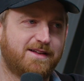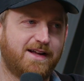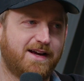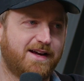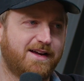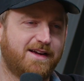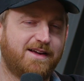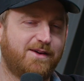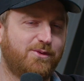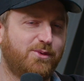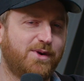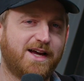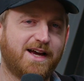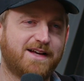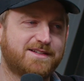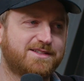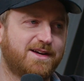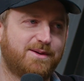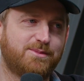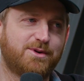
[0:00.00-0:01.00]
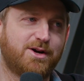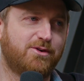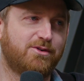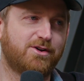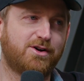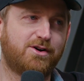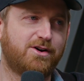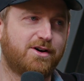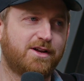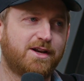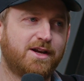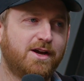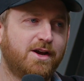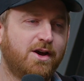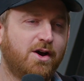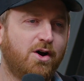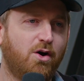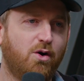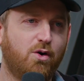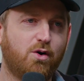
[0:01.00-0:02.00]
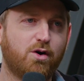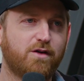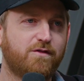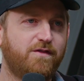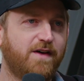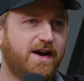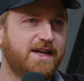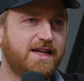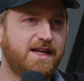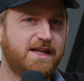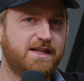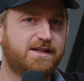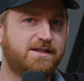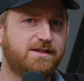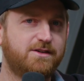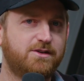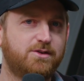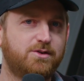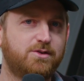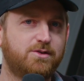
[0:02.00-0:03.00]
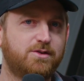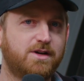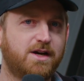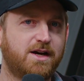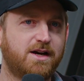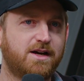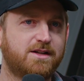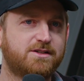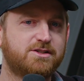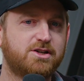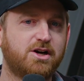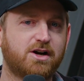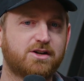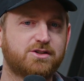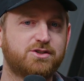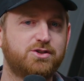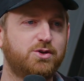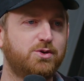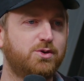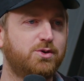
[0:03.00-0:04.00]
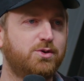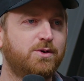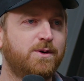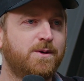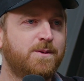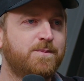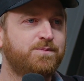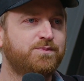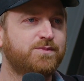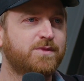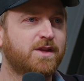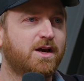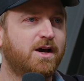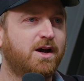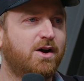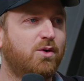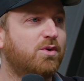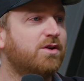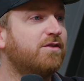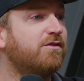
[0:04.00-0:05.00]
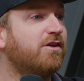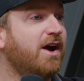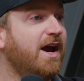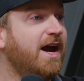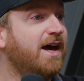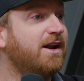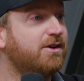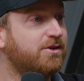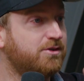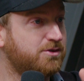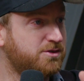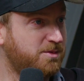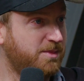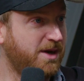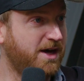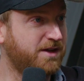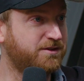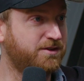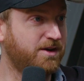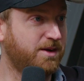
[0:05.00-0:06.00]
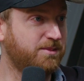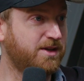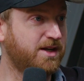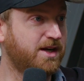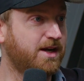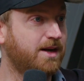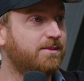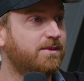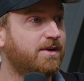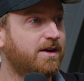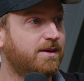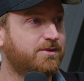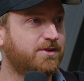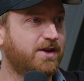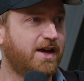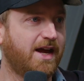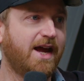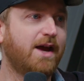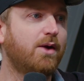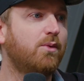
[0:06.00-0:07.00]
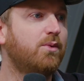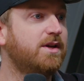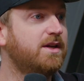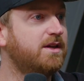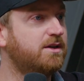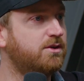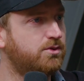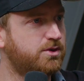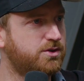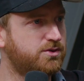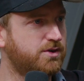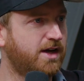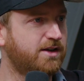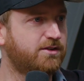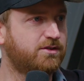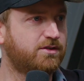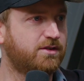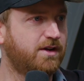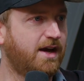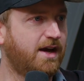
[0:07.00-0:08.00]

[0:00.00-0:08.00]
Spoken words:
Like, hey, we got something going on. Yeah. Or if I need to talk to one of our editors about something, I'm saying, hey, we need to address